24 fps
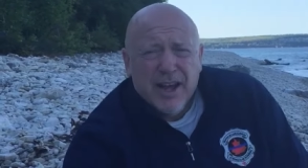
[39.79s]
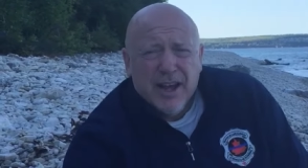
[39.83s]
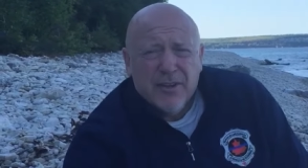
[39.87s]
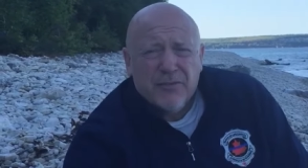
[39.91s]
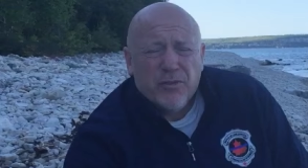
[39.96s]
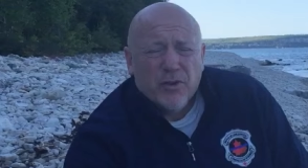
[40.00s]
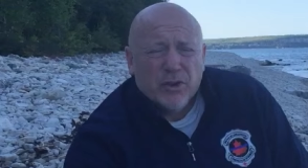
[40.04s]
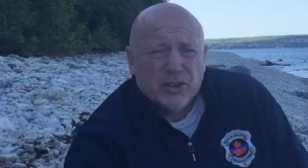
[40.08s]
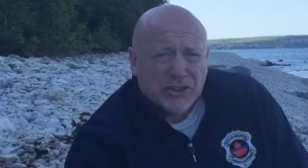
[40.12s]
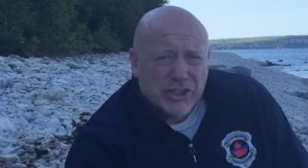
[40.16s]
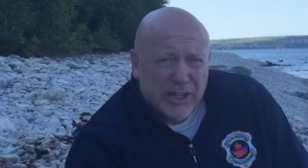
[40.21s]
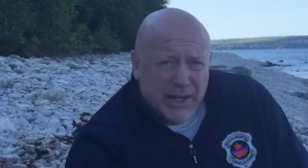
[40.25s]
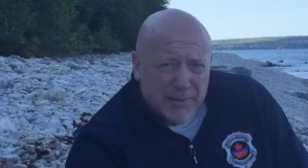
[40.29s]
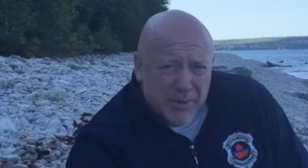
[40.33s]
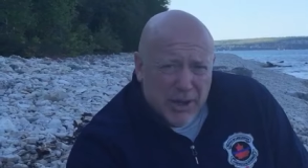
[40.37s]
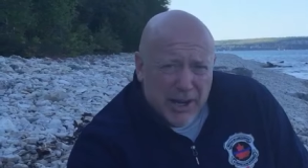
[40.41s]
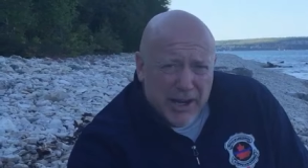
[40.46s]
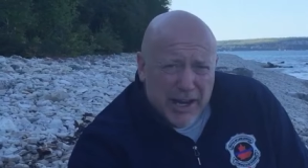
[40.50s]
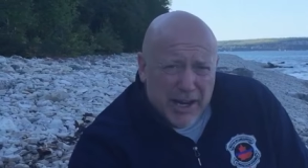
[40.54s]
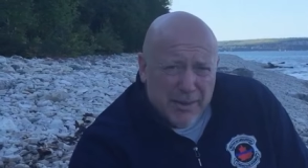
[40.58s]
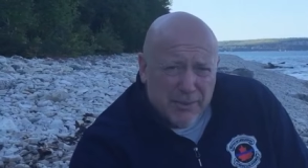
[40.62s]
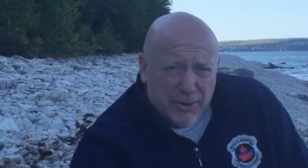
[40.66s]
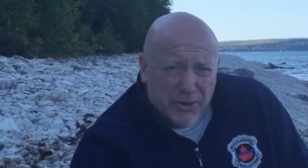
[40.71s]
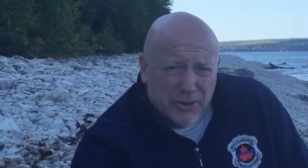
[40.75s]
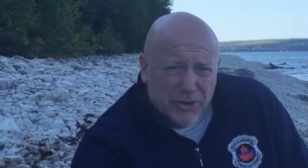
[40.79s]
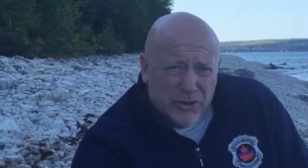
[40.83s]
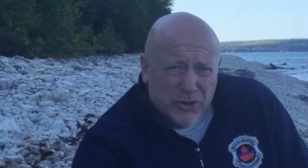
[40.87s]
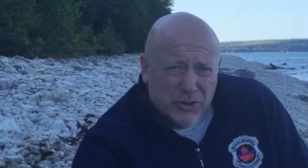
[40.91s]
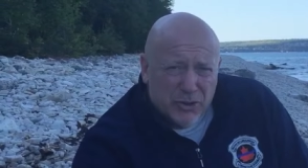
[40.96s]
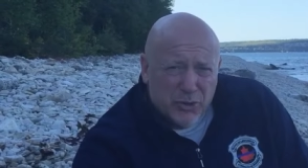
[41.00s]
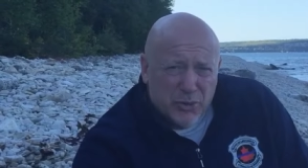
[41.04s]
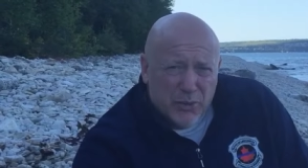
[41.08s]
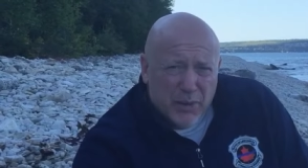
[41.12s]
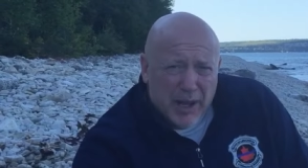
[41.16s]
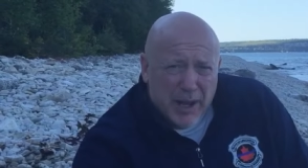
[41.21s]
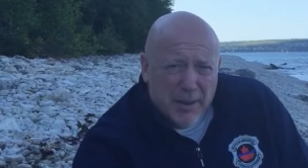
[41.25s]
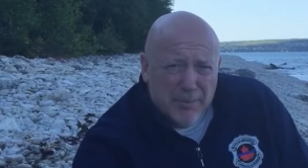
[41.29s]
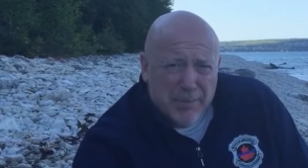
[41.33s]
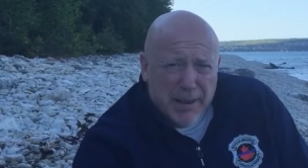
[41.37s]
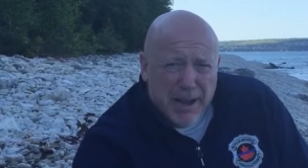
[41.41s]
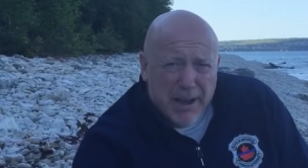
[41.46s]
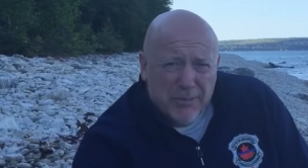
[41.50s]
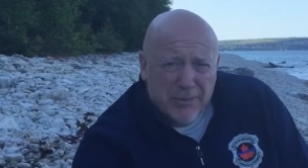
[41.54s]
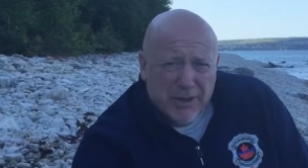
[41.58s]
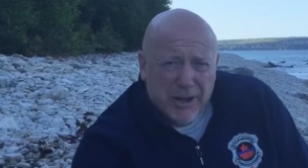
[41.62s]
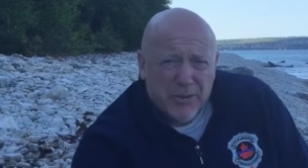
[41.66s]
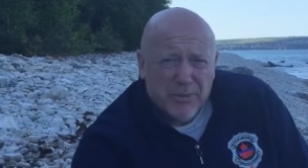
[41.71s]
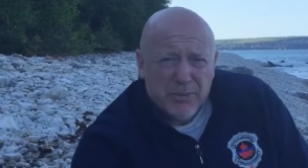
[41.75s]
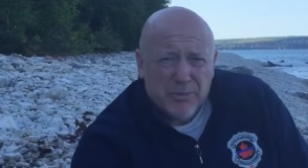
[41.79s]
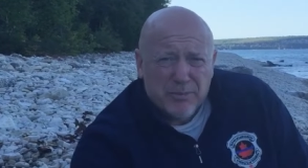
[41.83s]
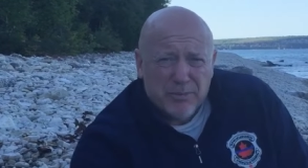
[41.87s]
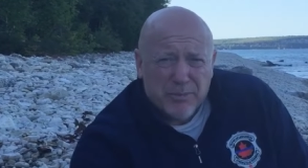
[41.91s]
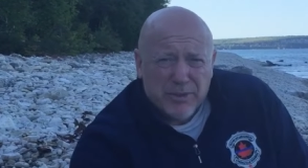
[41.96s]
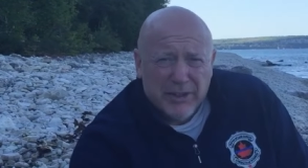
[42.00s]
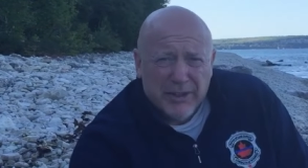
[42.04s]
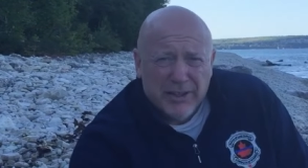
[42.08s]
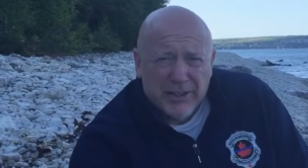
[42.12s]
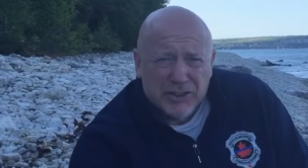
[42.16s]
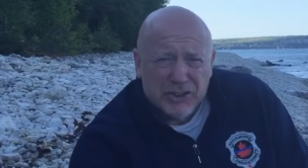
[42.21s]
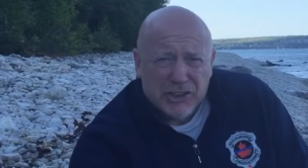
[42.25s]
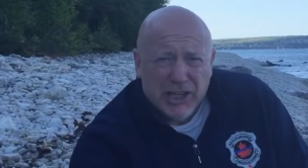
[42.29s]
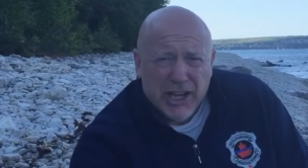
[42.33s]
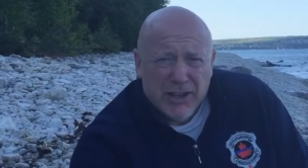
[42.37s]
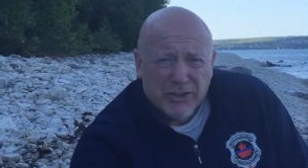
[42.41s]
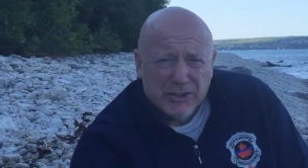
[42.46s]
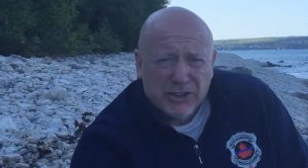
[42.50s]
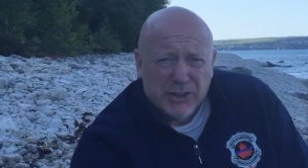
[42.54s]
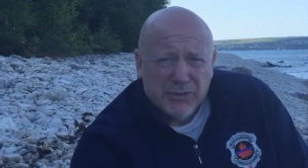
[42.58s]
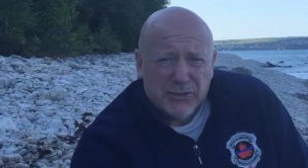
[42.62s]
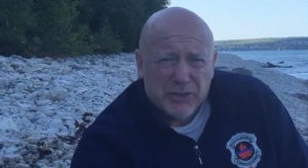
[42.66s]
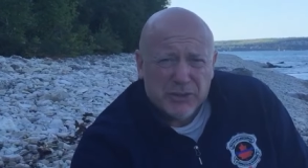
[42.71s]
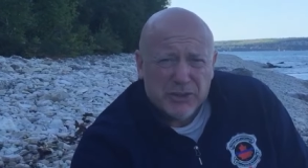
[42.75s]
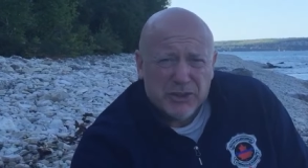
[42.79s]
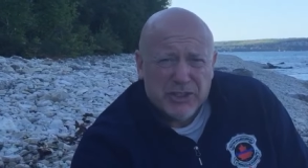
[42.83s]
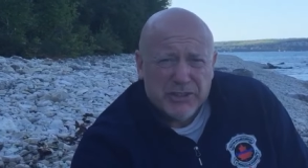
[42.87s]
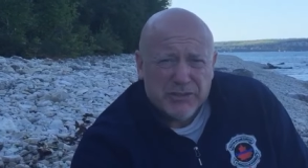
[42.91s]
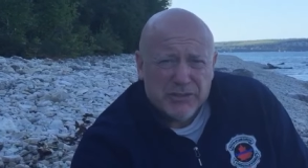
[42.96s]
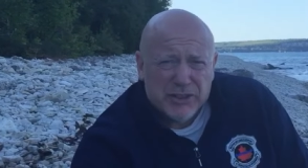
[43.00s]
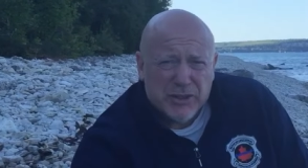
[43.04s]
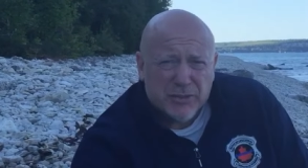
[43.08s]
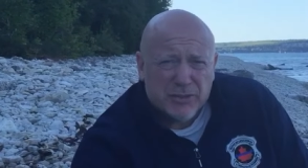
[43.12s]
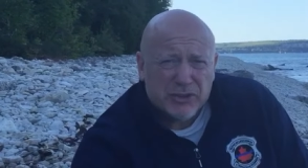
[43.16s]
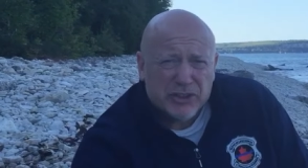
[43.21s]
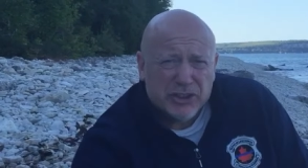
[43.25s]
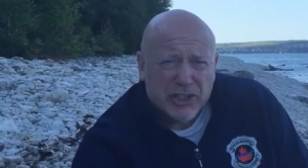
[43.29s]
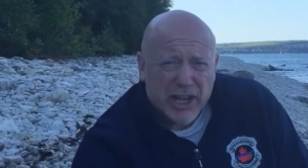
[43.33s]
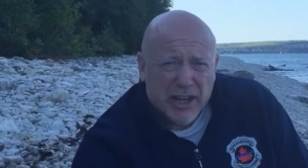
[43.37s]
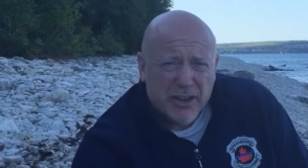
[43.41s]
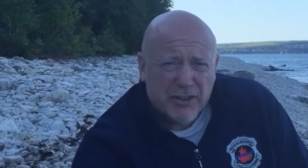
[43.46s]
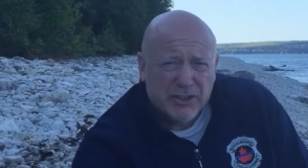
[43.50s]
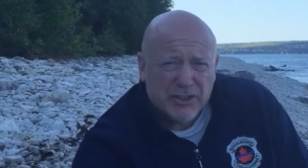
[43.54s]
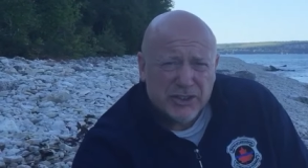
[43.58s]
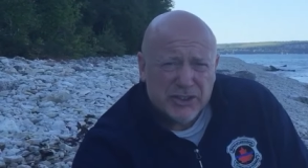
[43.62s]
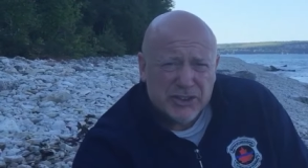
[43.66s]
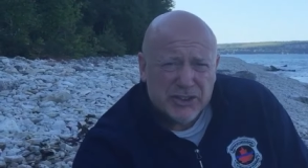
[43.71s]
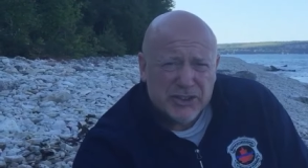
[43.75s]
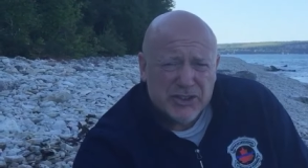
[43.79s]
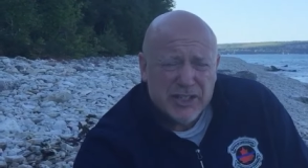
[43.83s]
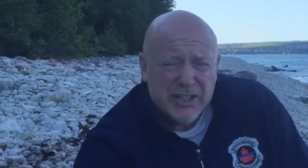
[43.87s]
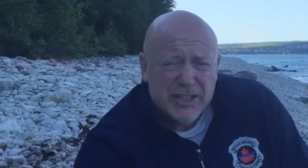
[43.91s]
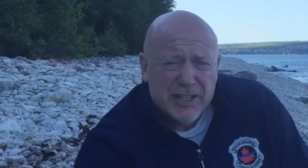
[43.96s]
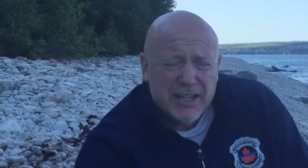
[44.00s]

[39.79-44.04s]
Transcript: Unfortunately, I'm not able to uh, pound out the challenge. I've received several challenges.